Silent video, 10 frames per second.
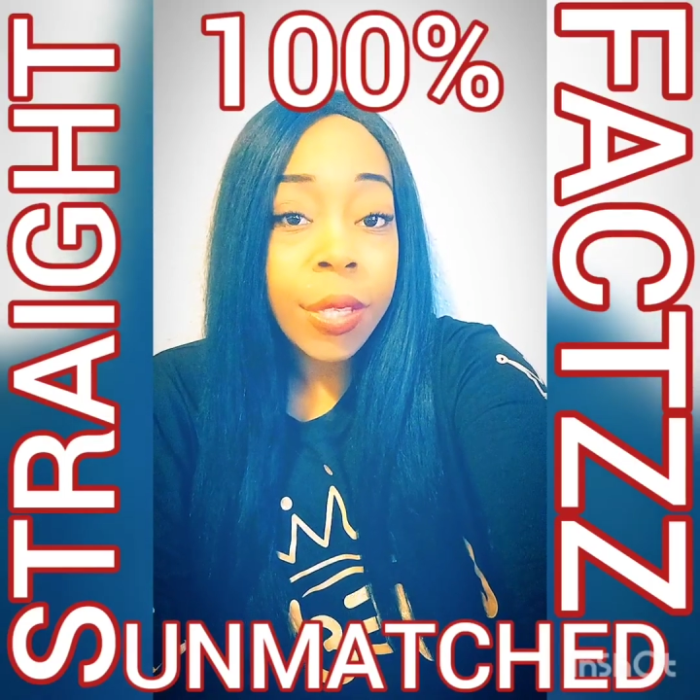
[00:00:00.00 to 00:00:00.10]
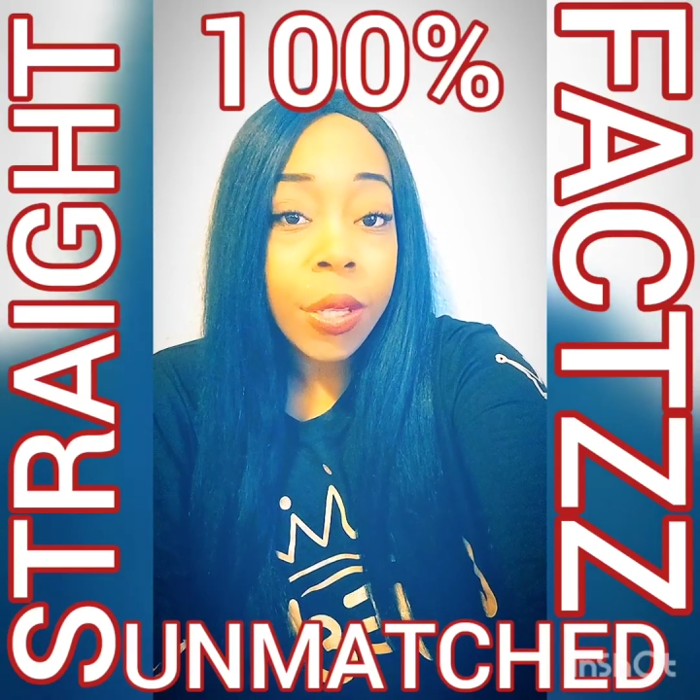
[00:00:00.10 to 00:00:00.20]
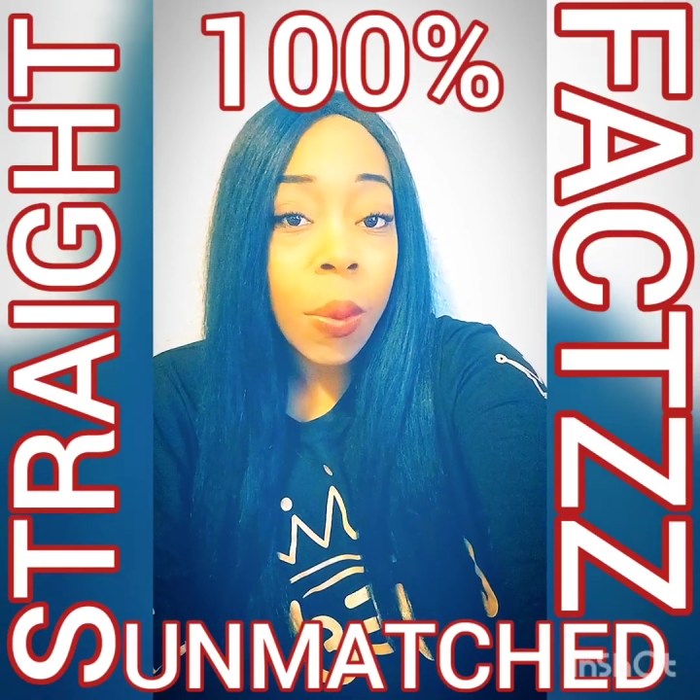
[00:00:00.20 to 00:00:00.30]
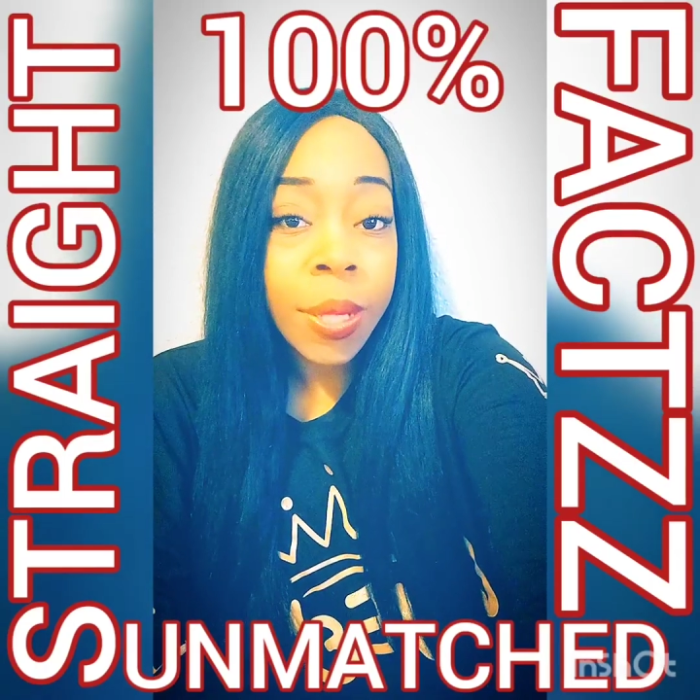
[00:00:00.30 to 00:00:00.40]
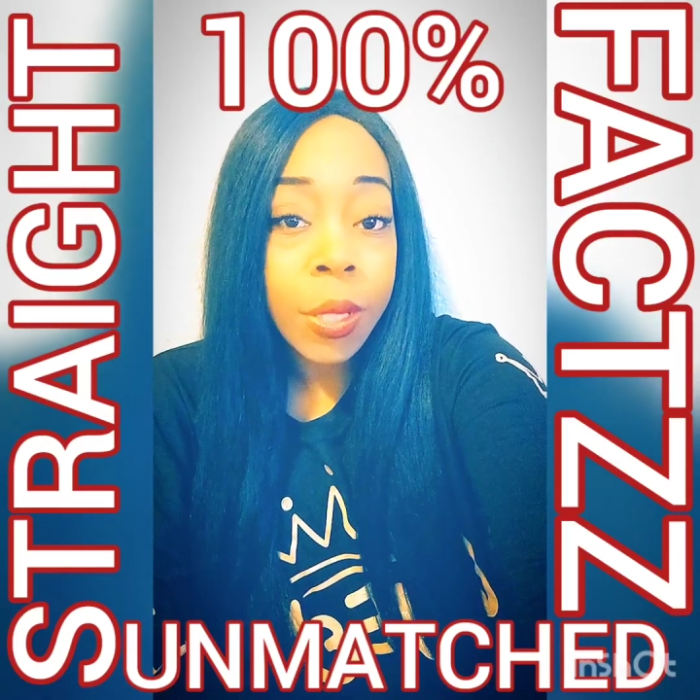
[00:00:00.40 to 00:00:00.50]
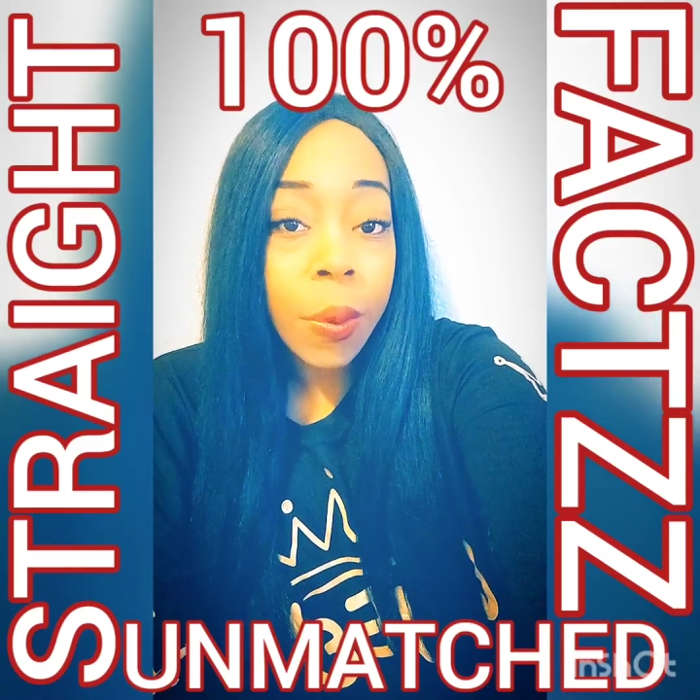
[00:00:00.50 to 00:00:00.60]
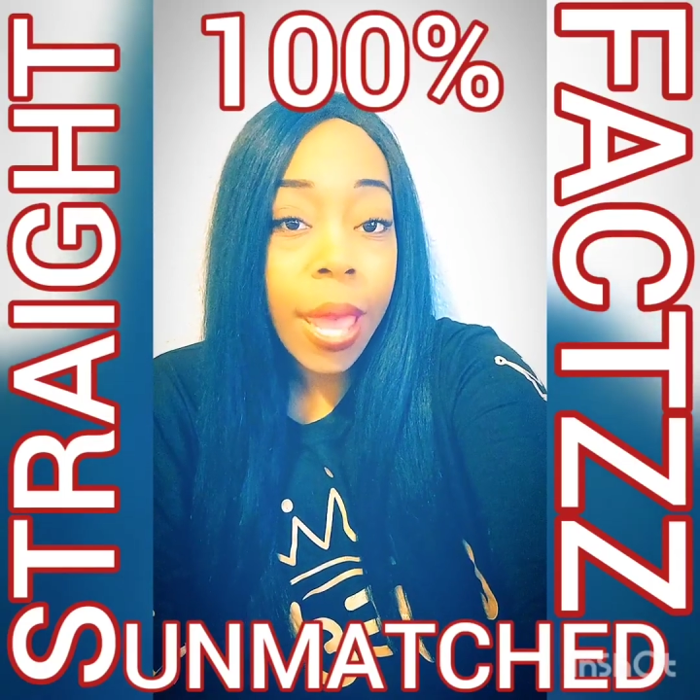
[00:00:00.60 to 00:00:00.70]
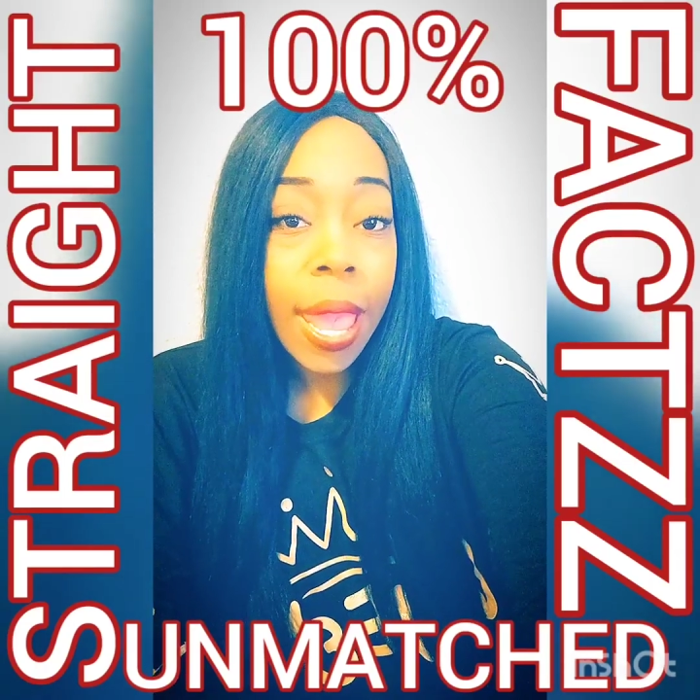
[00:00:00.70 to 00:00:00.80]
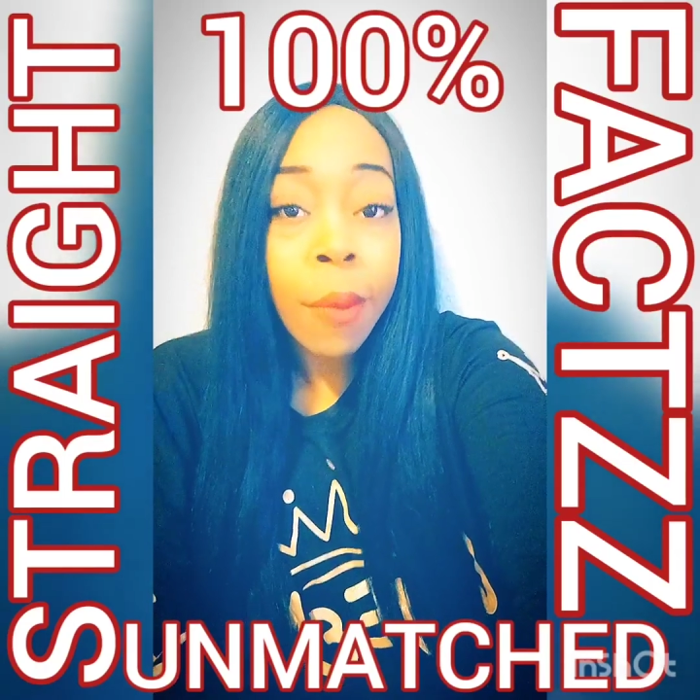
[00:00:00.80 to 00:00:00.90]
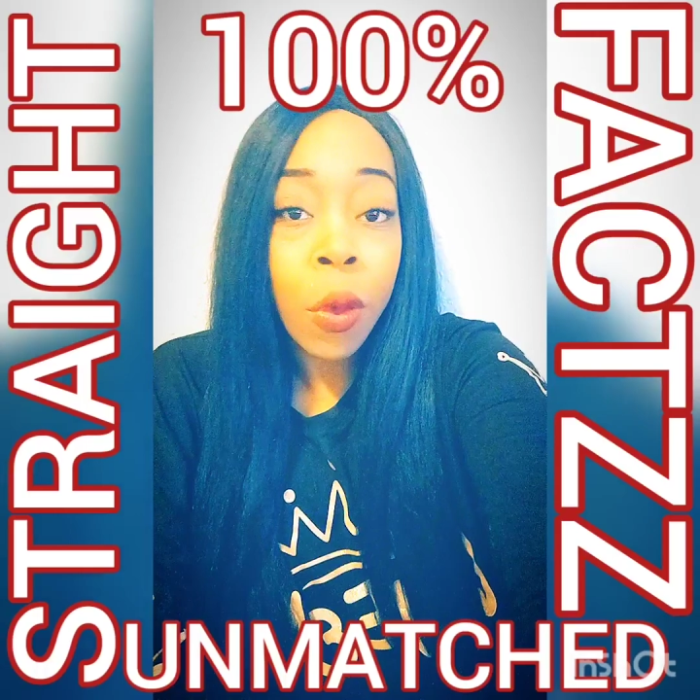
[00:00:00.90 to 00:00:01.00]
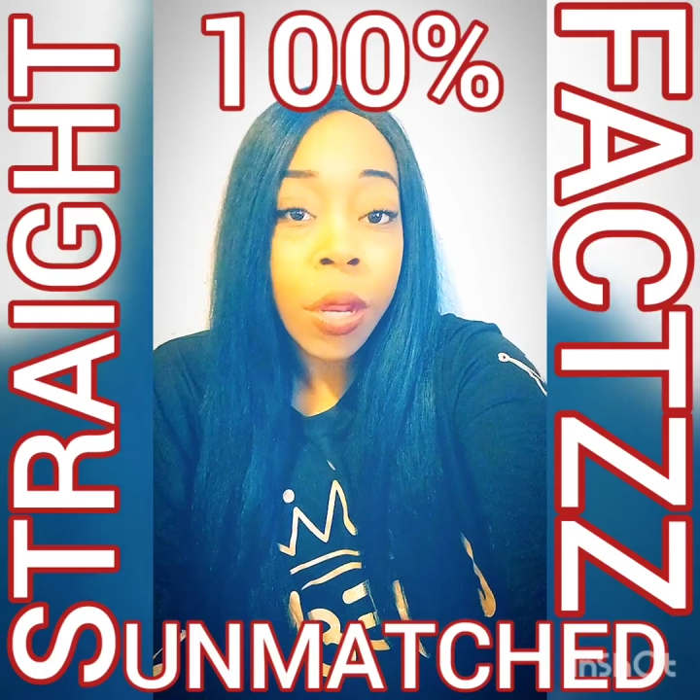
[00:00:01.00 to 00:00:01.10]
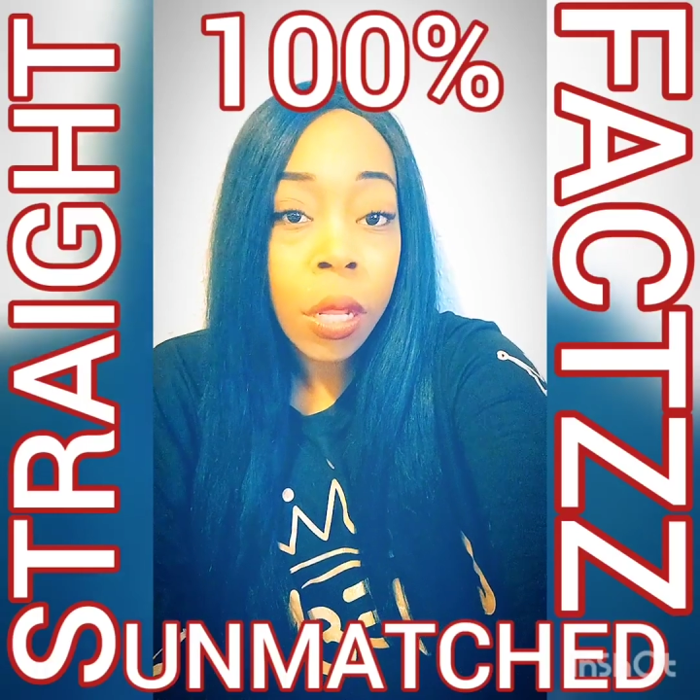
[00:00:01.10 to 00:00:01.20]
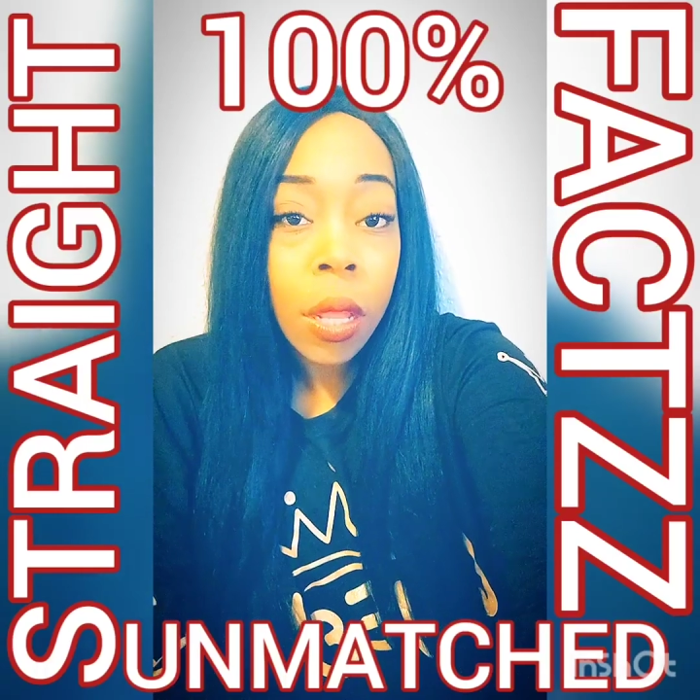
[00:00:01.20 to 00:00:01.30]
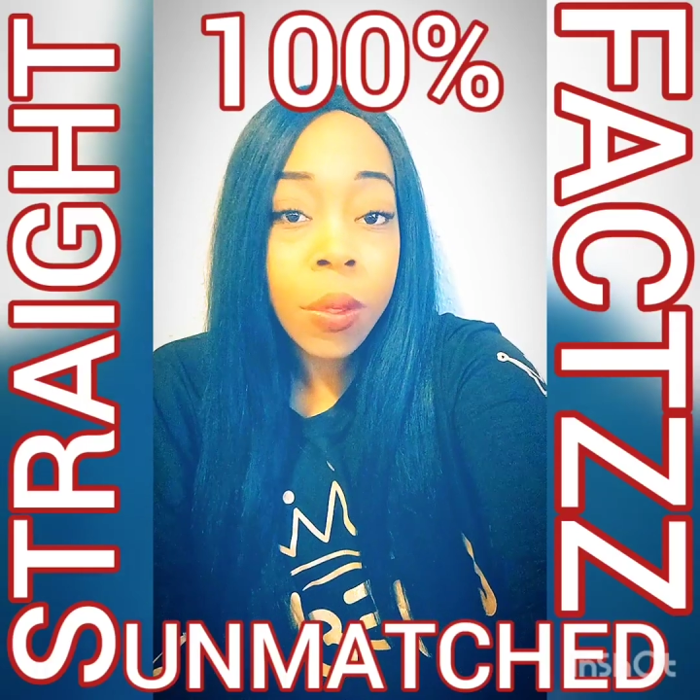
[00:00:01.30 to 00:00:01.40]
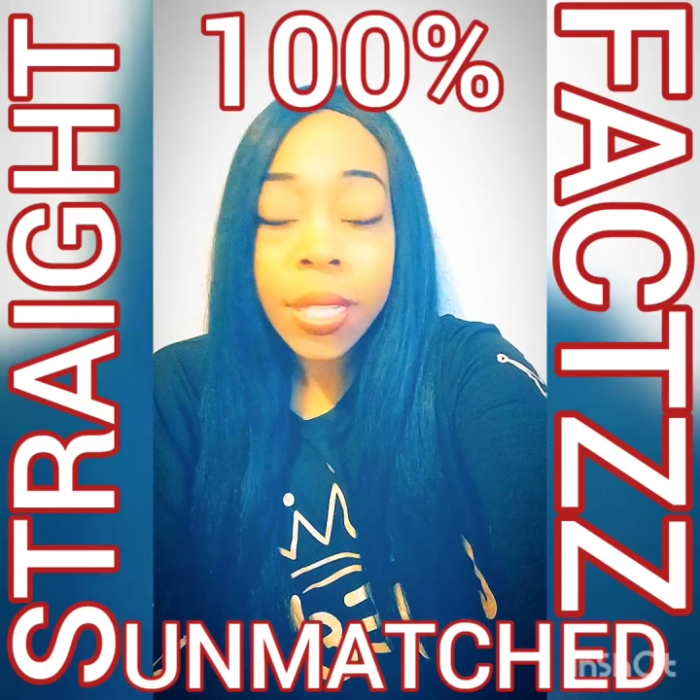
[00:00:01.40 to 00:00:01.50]
so it's okay, I'm going to
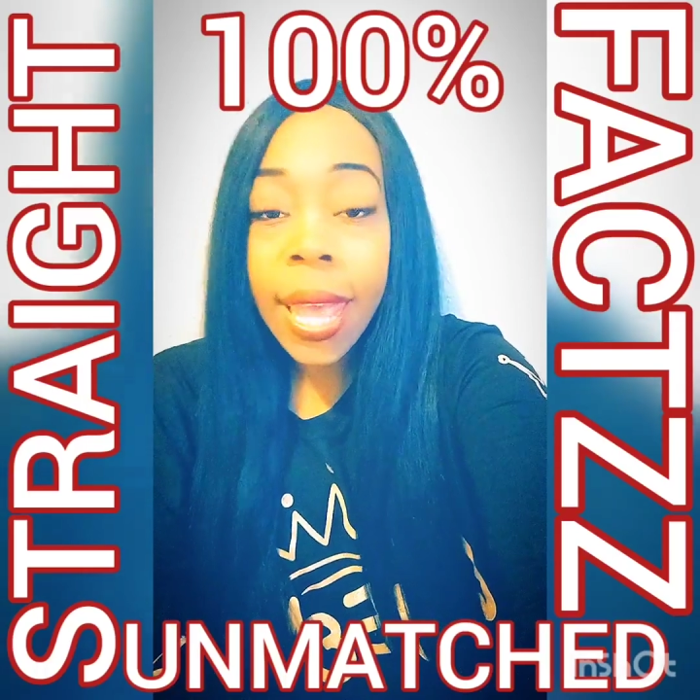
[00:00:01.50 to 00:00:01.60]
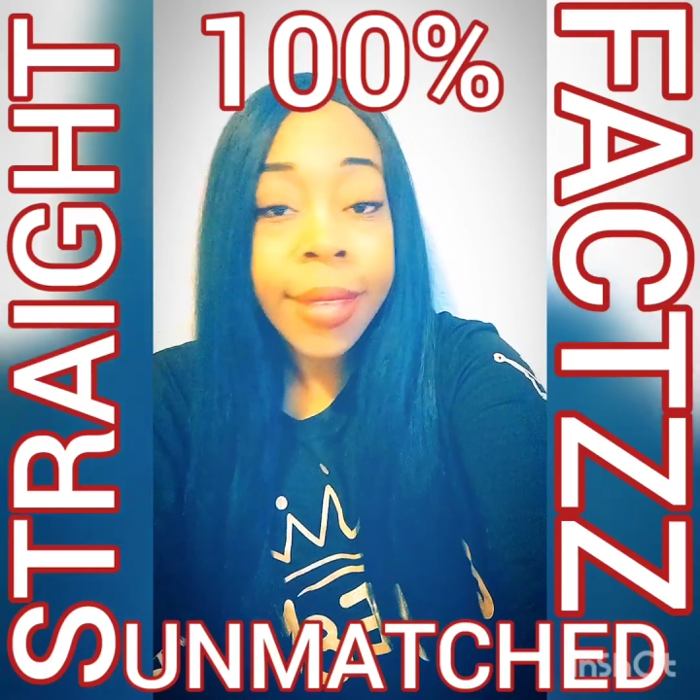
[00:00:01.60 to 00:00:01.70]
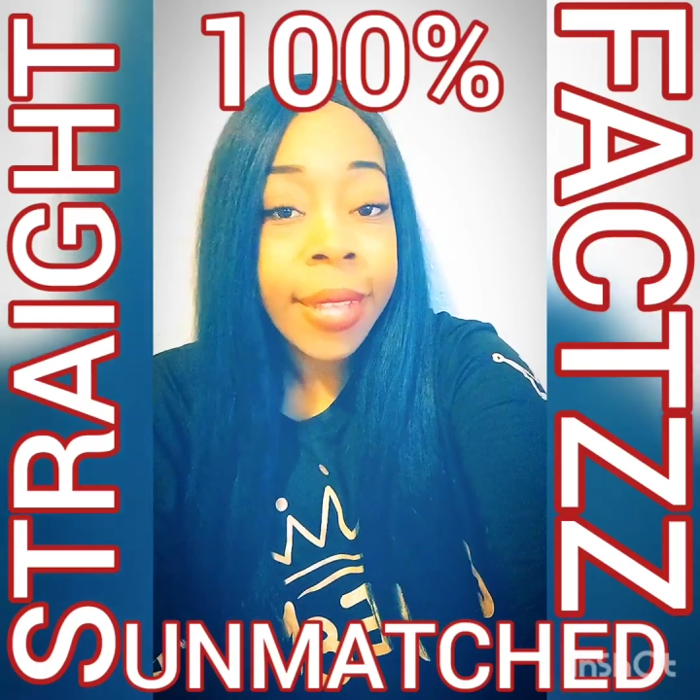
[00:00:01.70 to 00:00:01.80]
close the case.